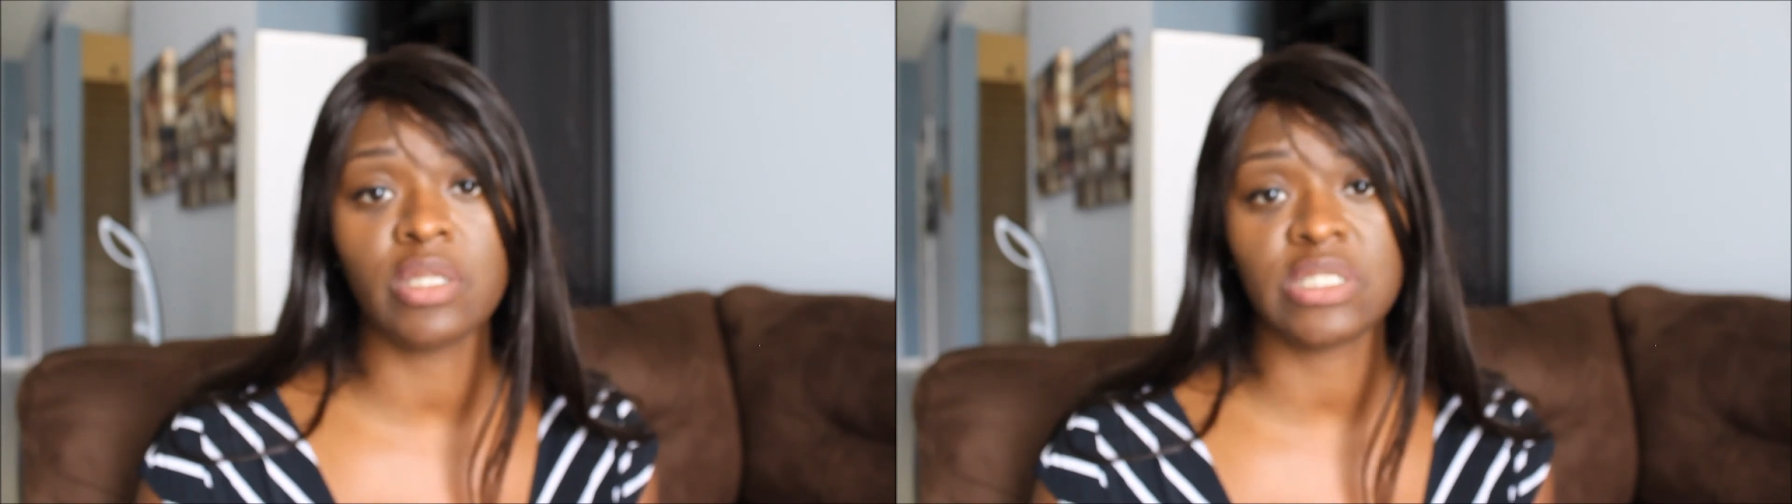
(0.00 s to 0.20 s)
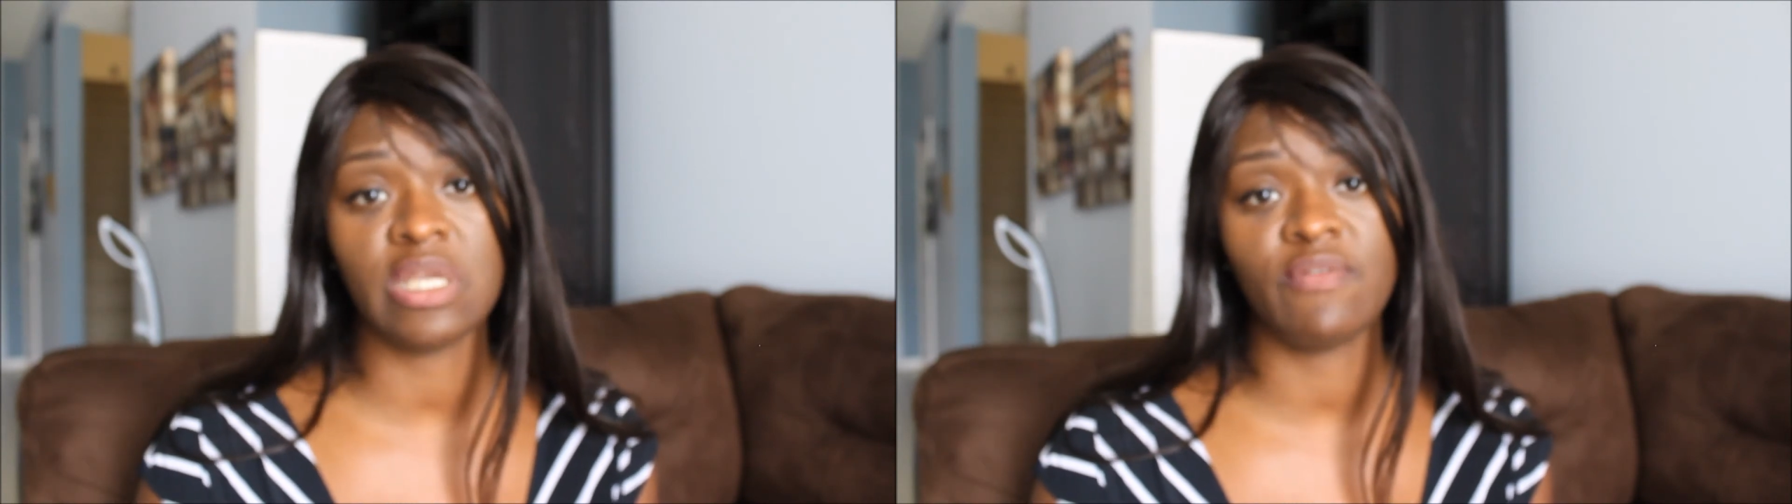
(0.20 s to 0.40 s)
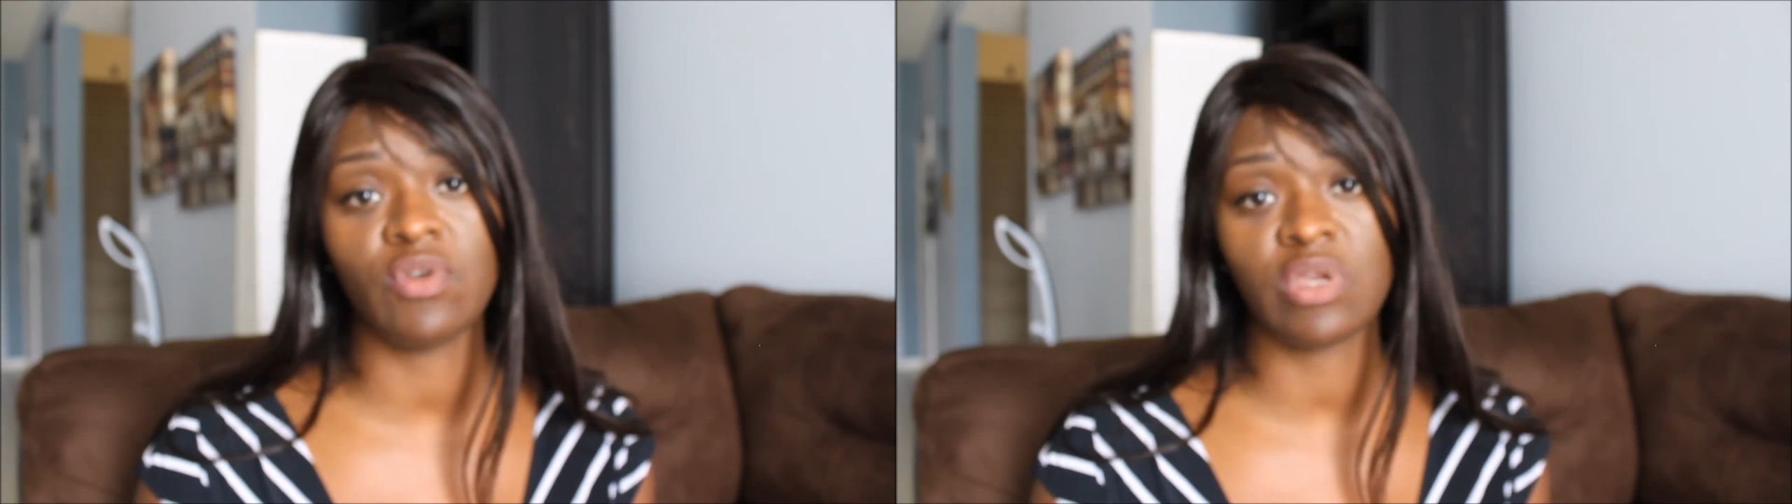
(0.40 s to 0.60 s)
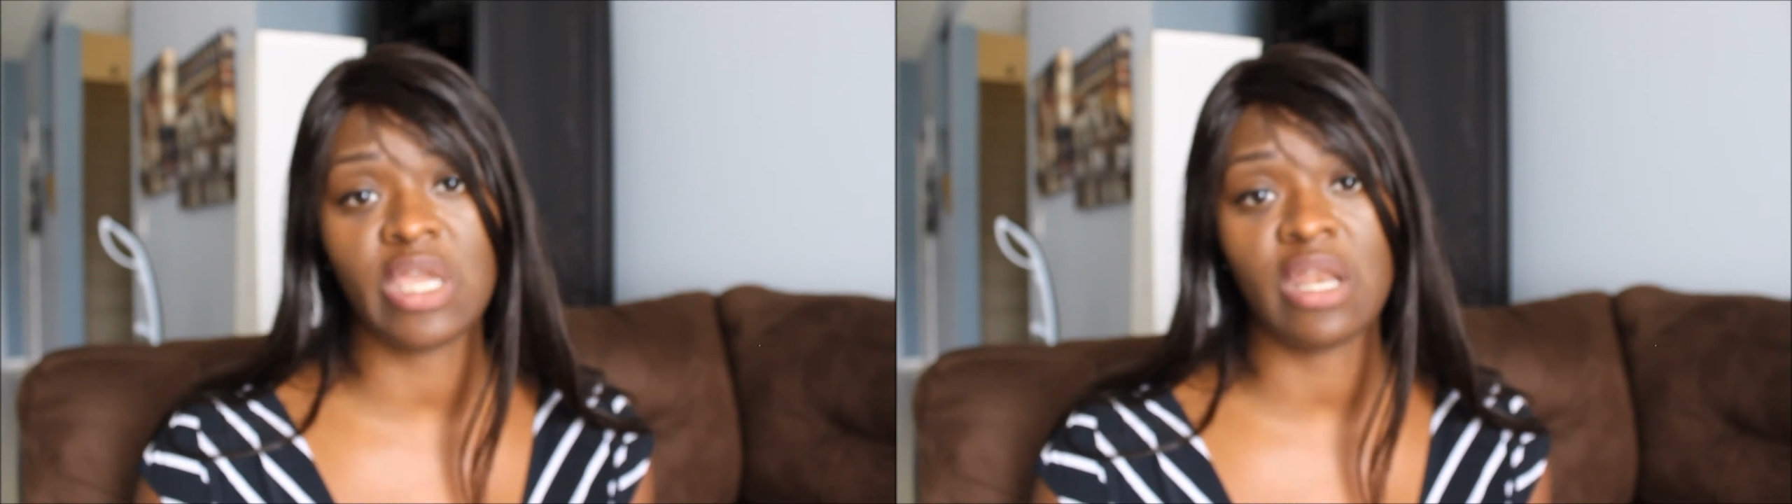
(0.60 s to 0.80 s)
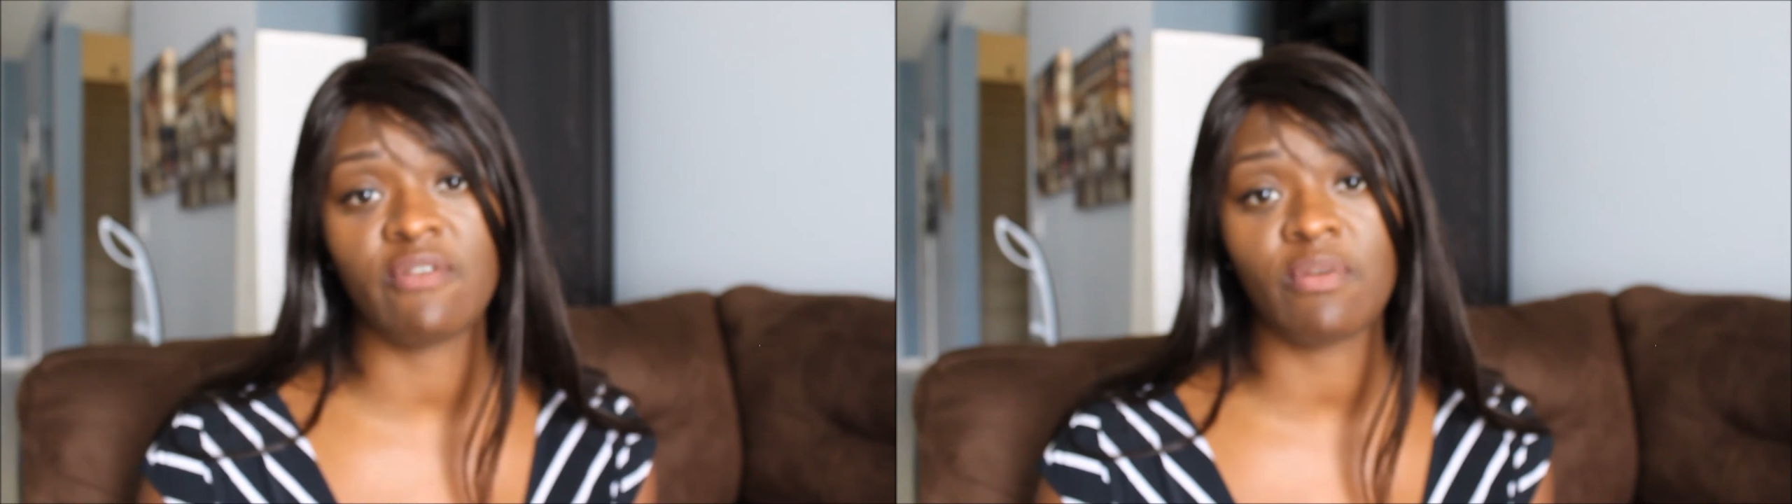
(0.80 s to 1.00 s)
and see if you can
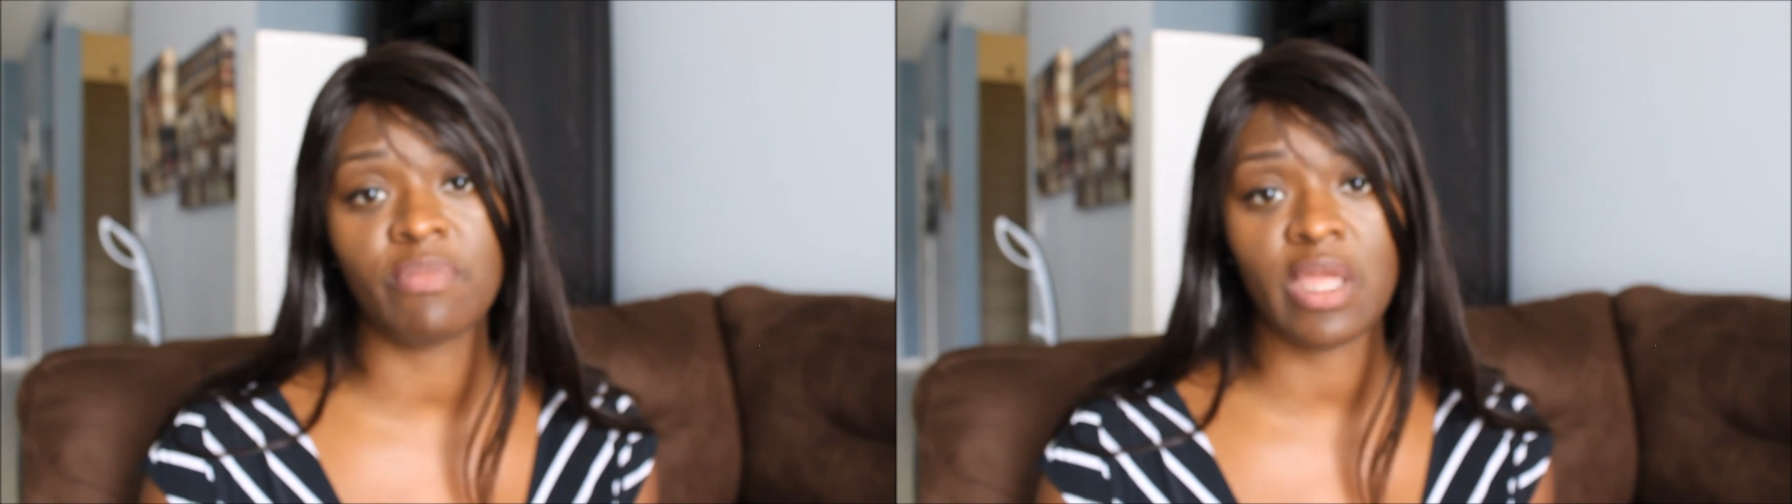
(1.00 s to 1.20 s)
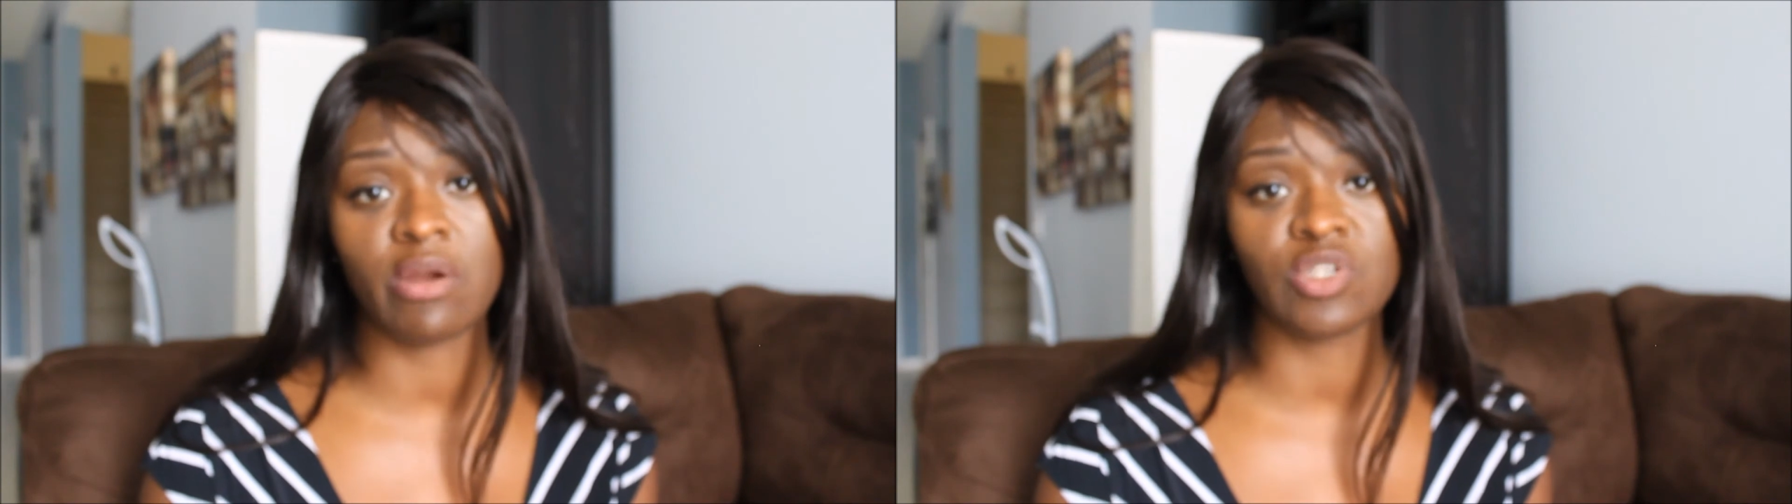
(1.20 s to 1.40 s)
get it from there